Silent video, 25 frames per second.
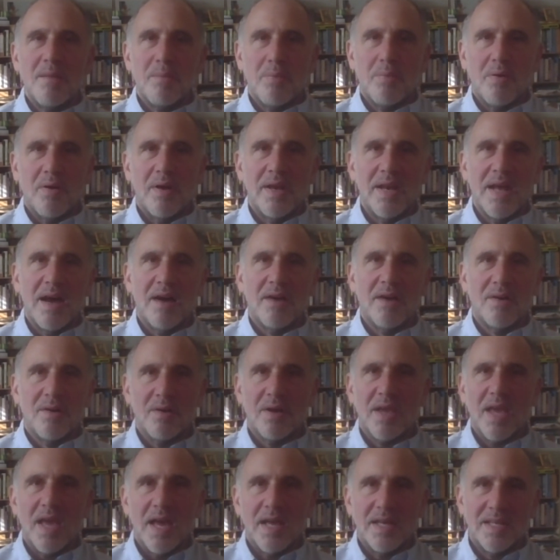point out,
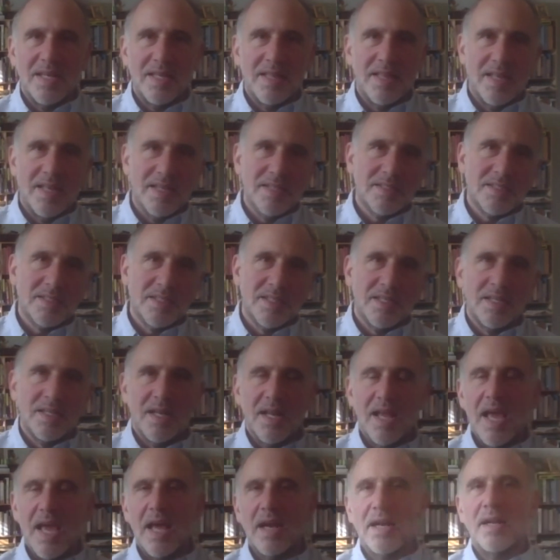okay, I did this and it
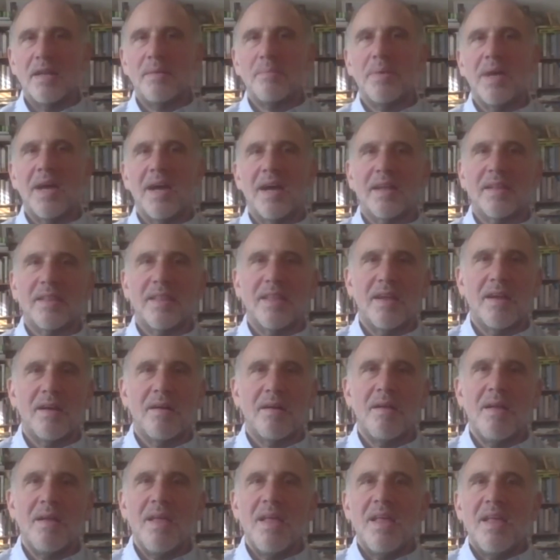had an impact there.